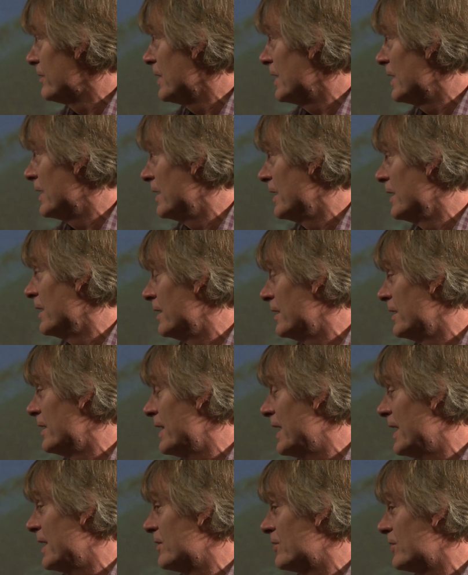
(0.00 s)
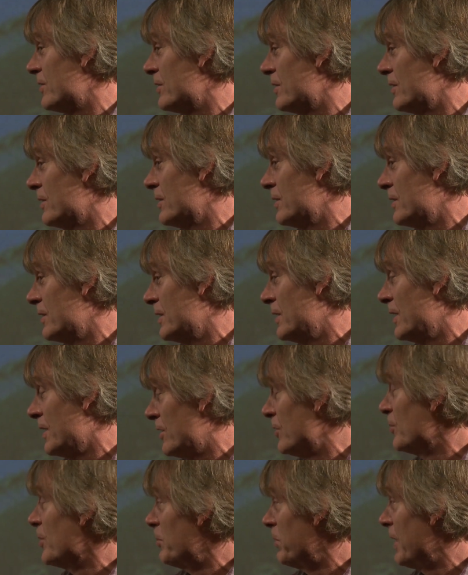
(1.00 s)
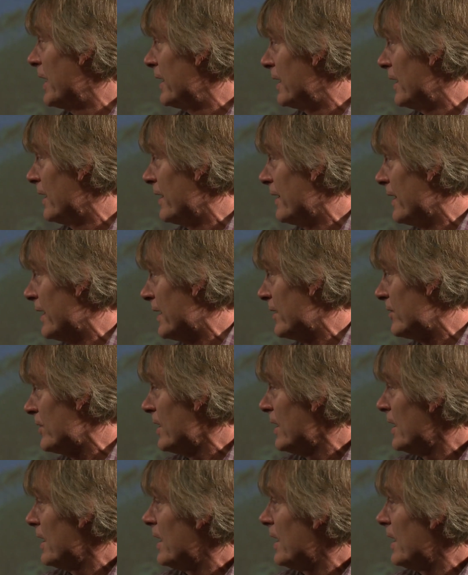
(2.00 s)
and that it could be played like that.